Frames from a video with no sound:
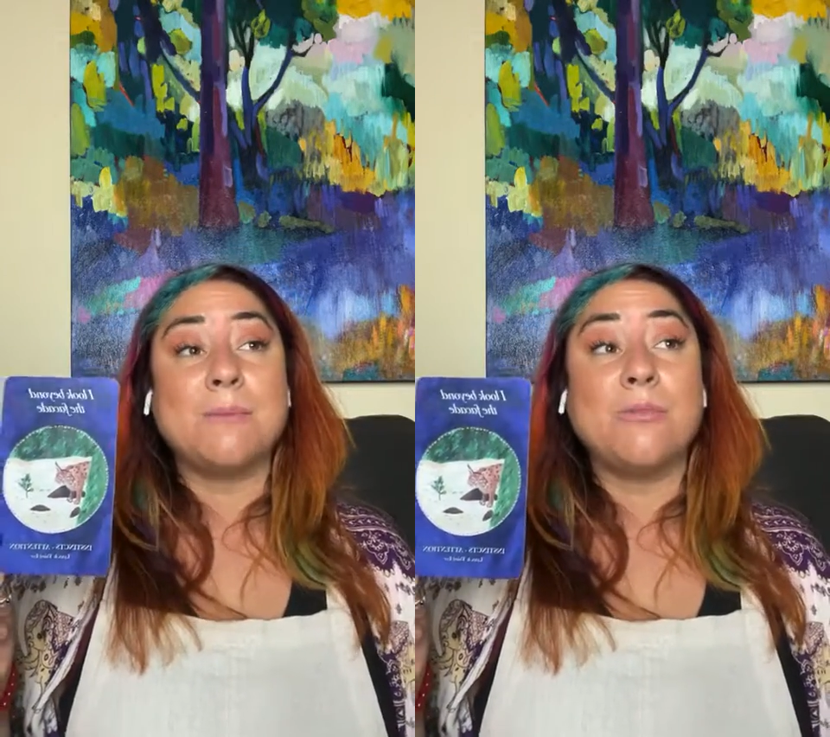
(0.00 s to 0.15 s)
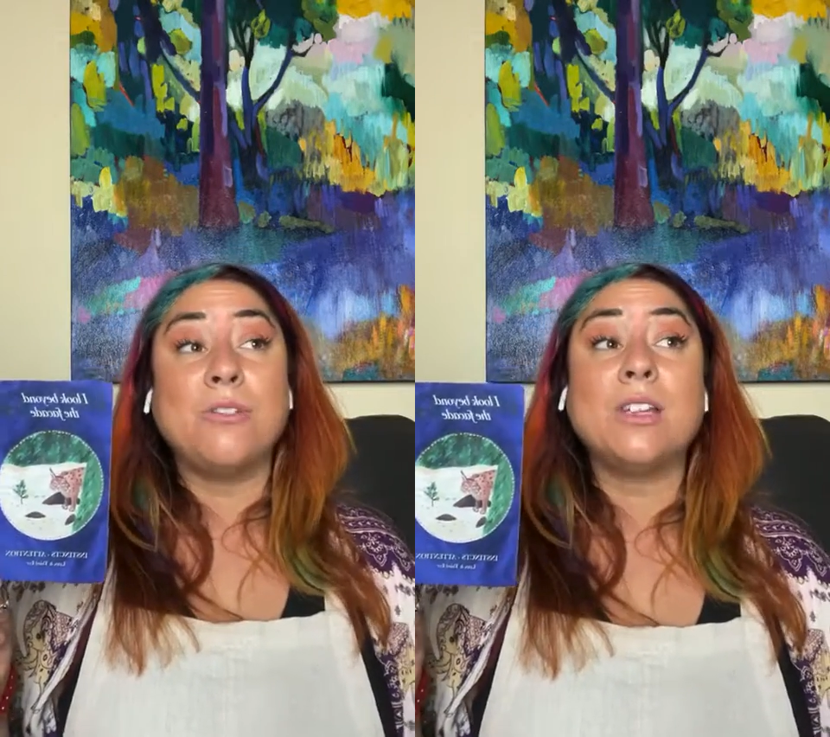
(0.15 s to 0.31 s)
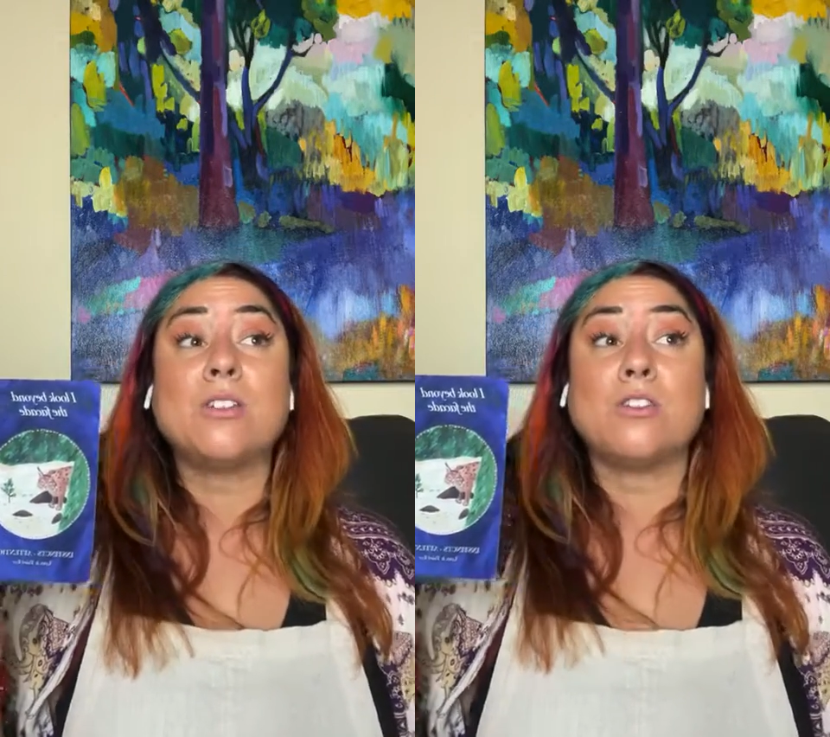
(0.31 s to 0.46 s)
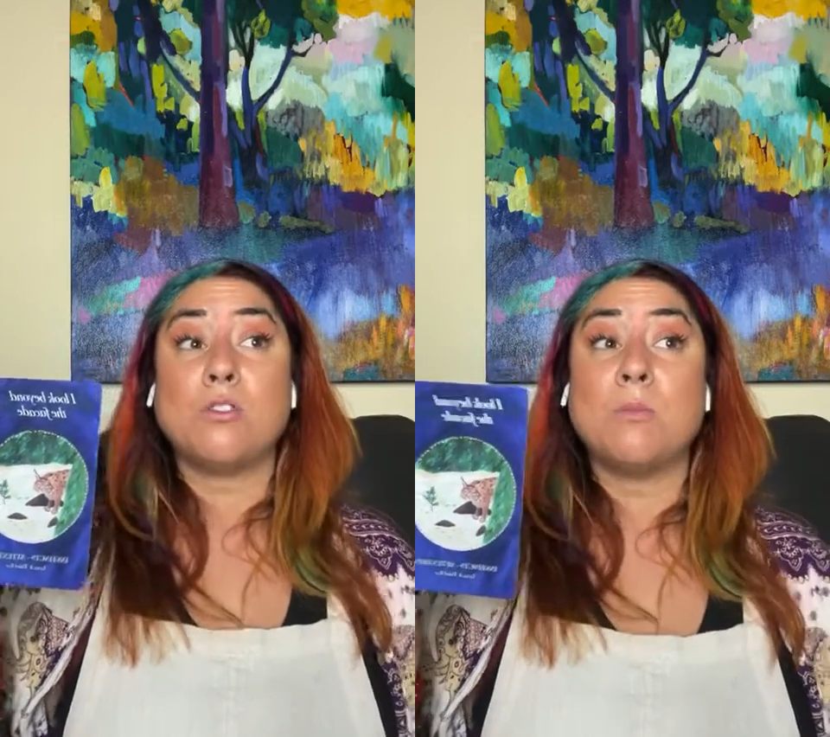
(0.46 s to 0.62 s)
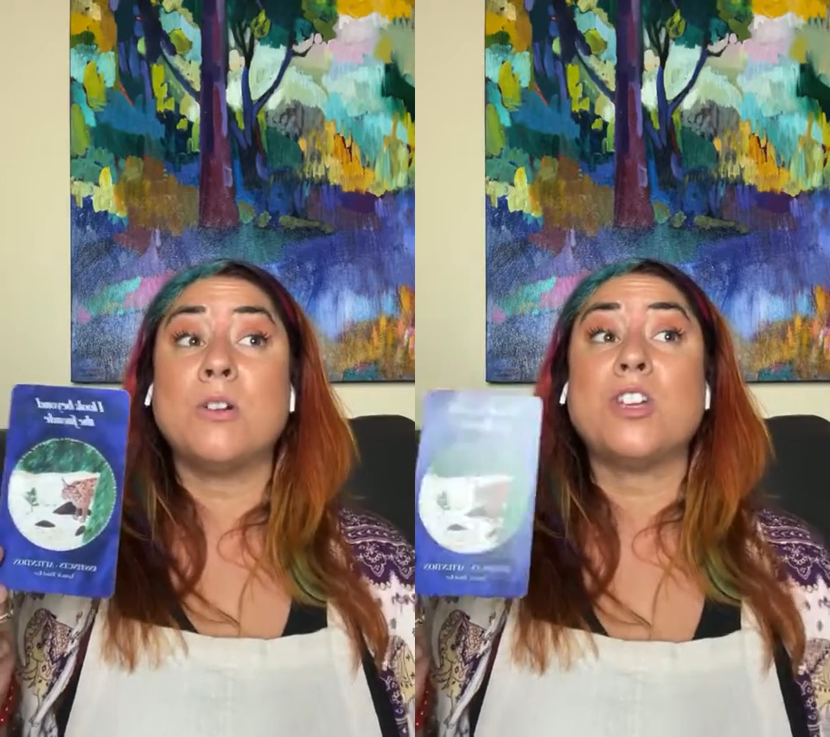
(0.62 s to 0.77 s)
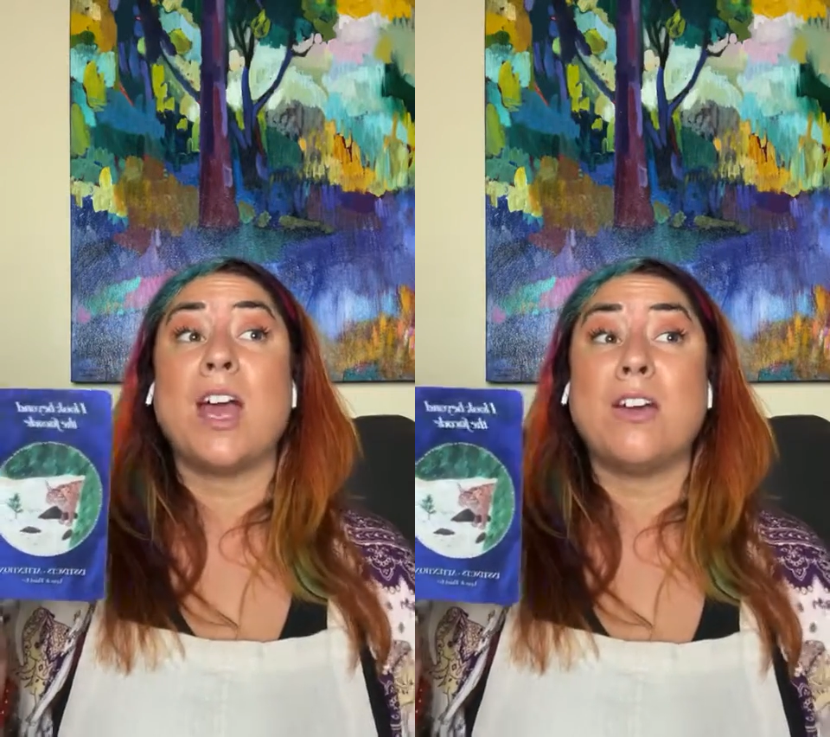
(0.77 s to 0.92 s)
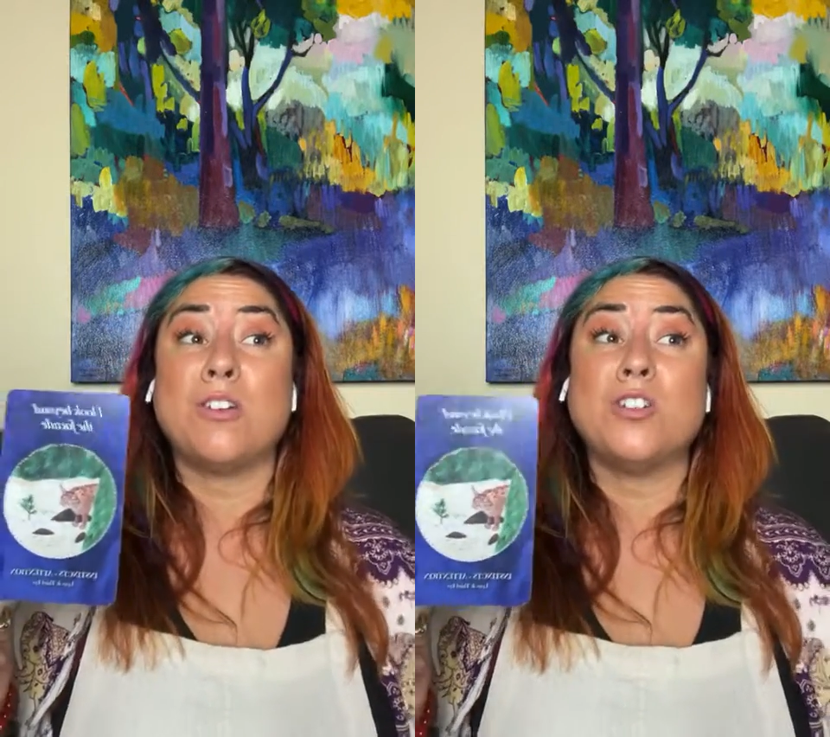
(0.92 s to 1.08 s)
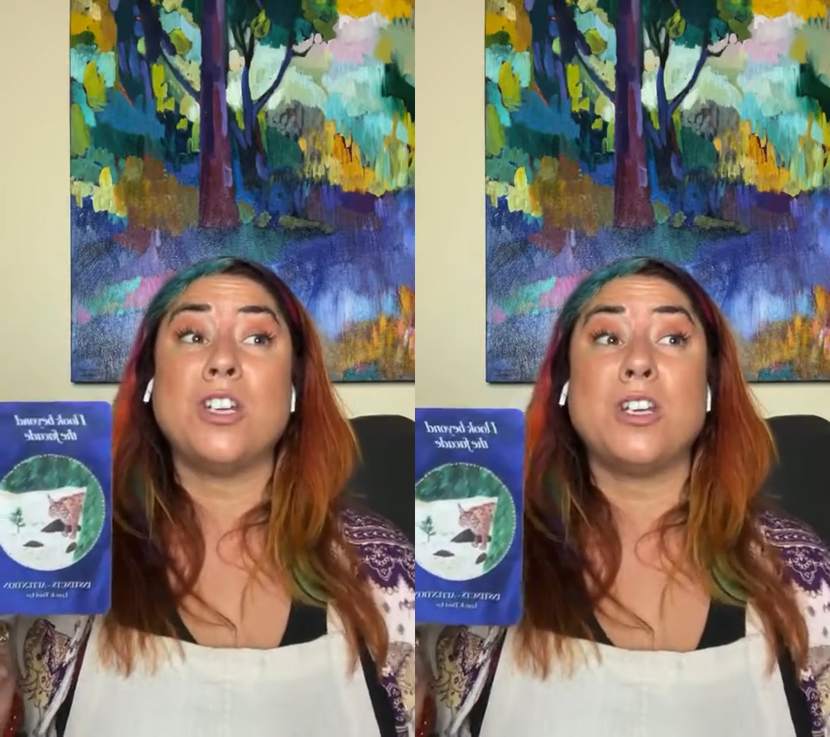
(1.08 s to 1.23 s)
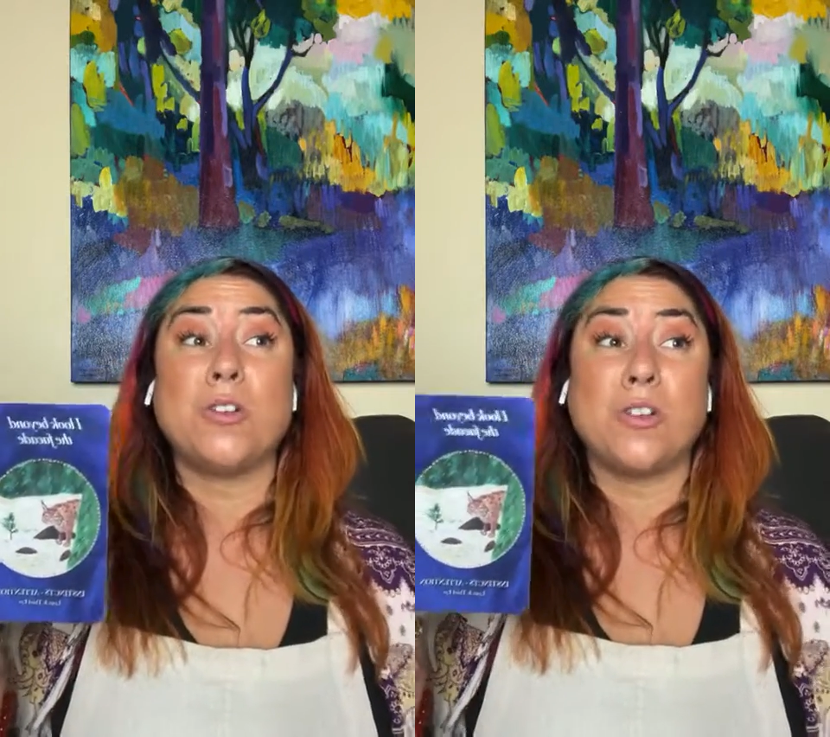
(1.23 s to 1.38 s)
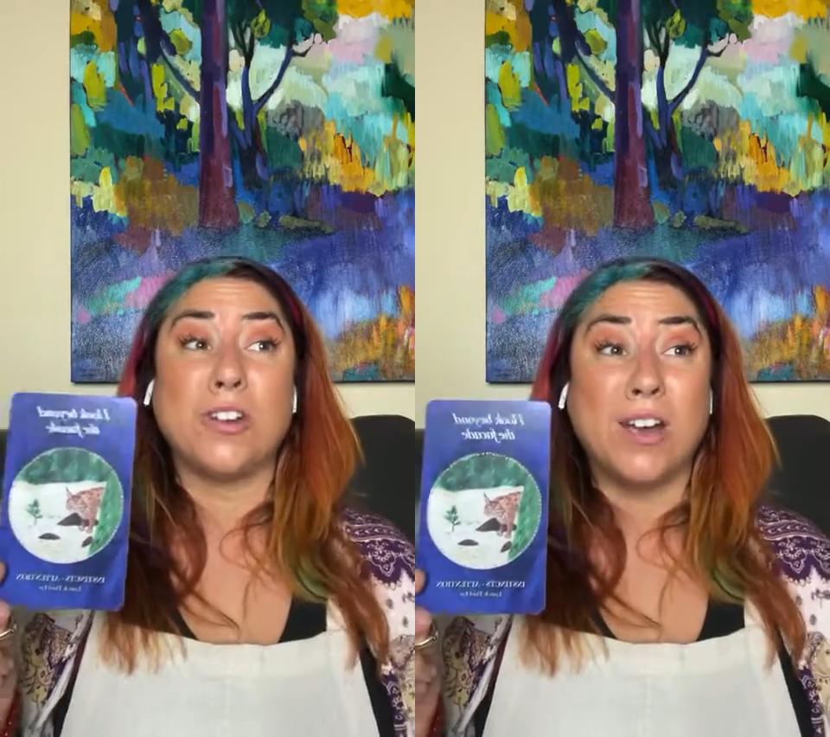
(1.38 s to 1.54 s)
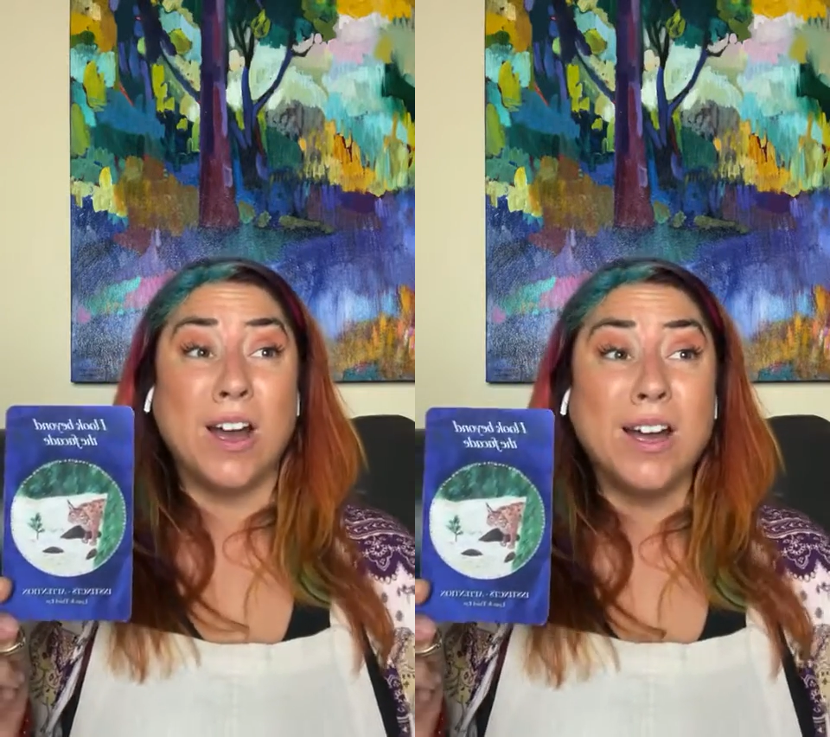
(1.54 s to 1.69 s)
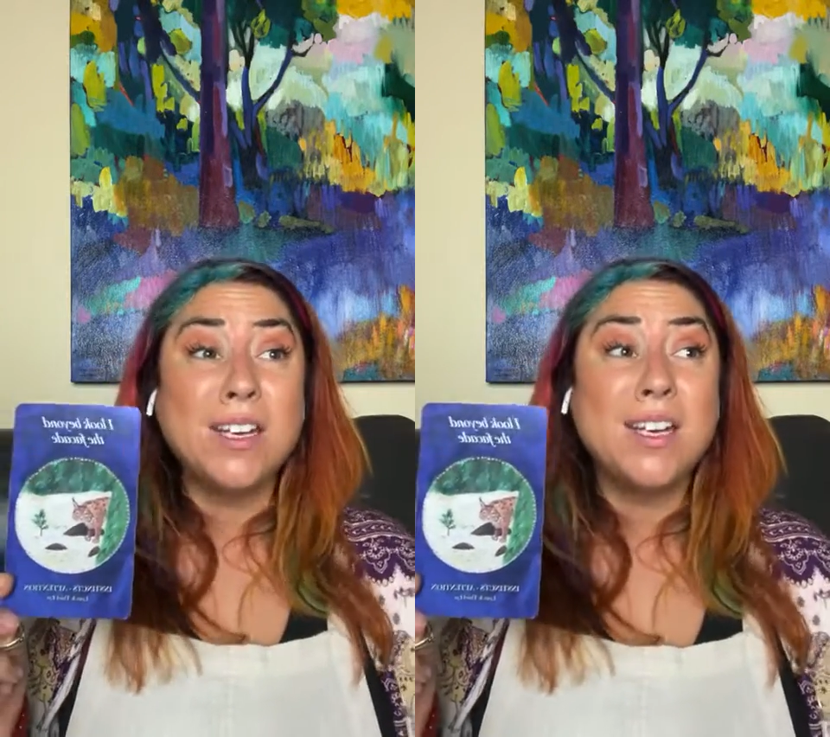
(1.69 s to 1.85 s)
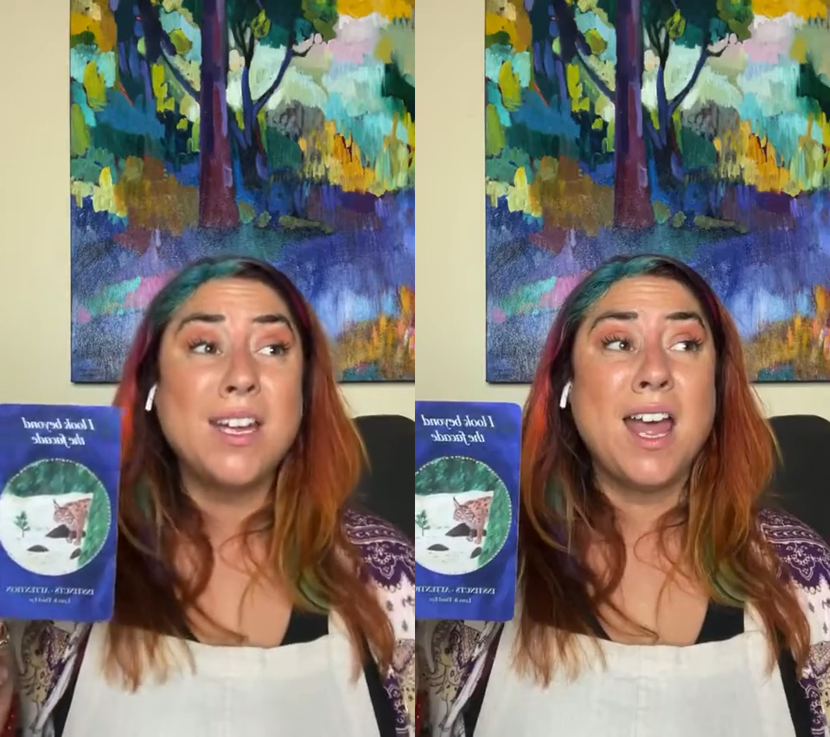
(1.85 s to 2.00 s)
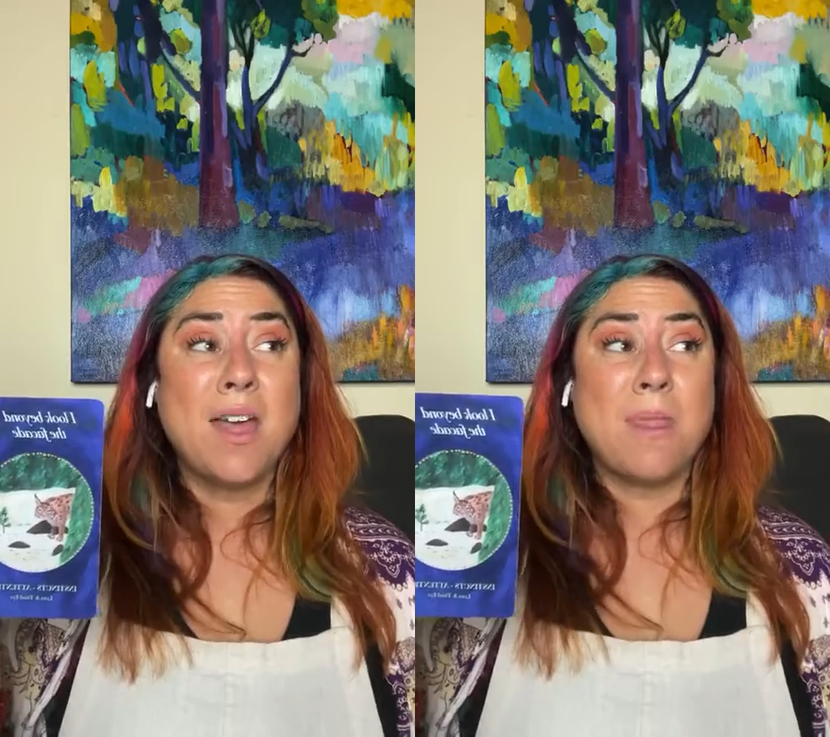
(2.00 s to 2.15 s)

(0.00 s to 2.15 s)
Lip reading: I'm feeling so much energy in your gut